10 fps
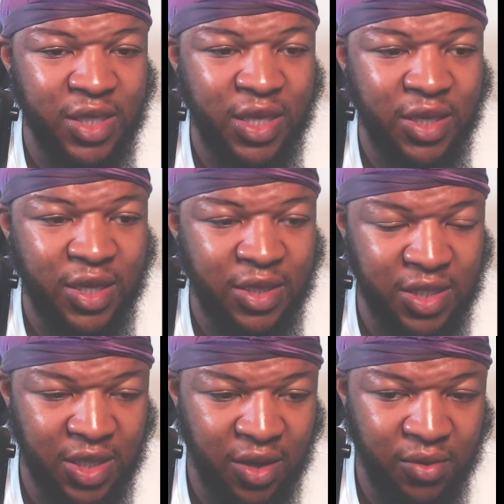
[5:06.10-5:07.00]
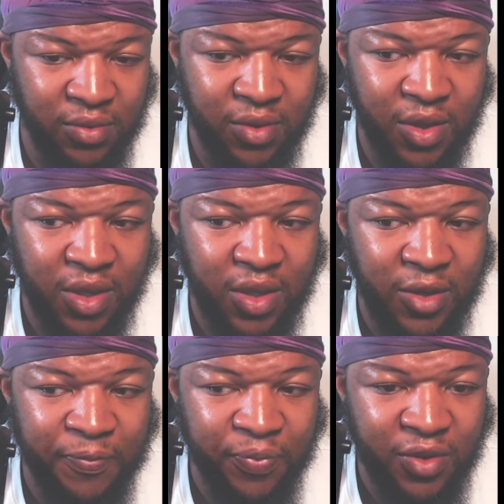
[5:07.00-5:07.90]
nothing to T.O.
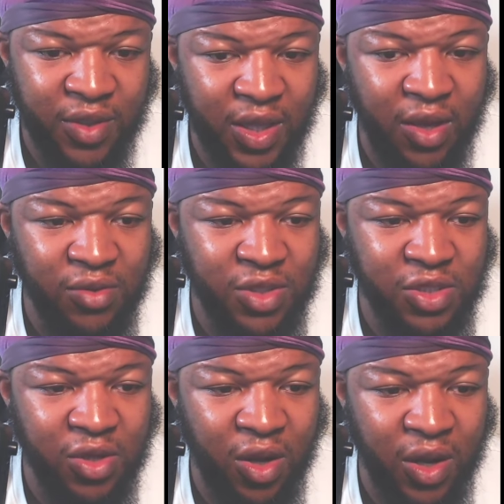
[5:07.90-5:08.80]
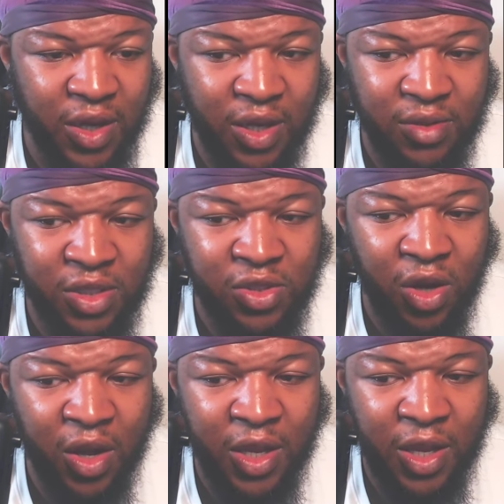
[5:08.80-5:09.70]
T.O. just called him, just
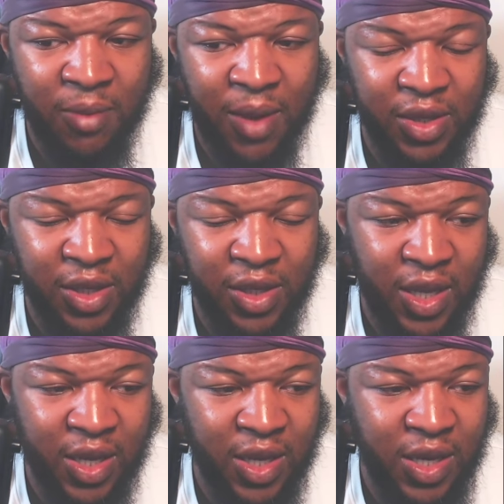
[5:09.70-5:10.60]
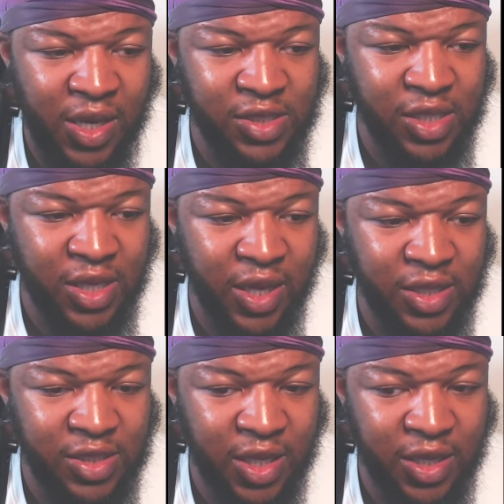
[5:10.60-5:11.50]
called him out again, and he still
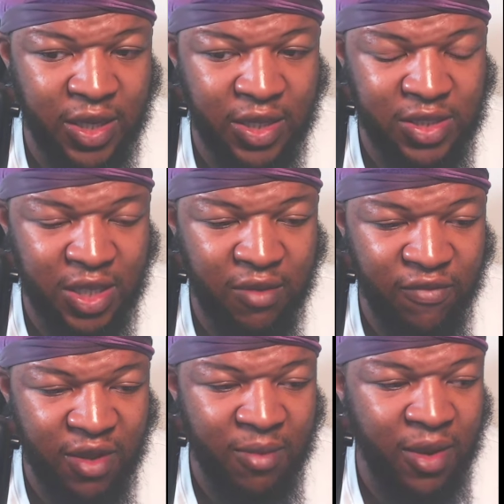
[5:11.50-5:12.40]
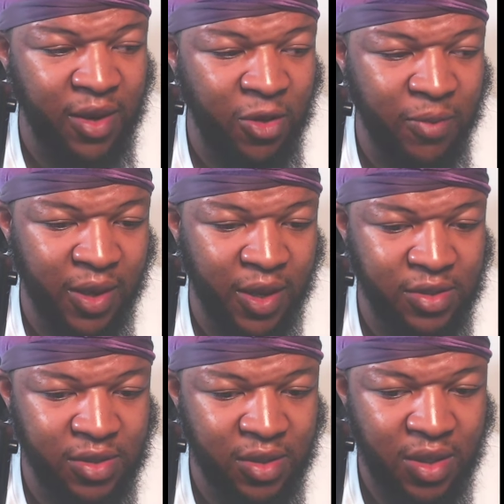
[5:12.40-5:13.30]
ain't said nothing to Teofimo
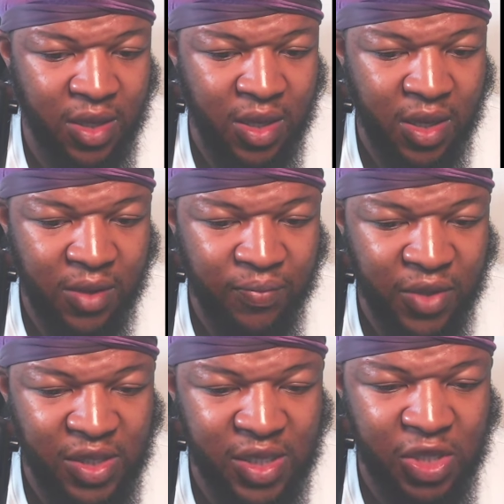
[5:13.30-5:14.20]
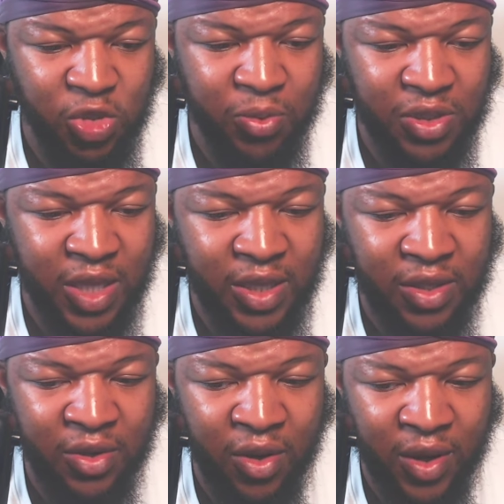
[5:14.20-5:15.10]
Lopez. He said you
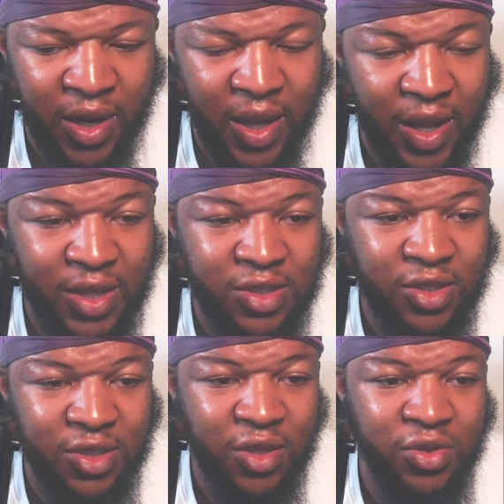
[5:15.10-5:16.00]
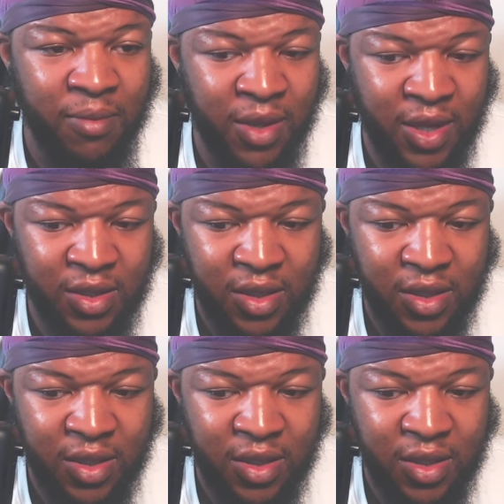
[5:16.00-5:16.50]
protected and all that. Like I told y'all, man,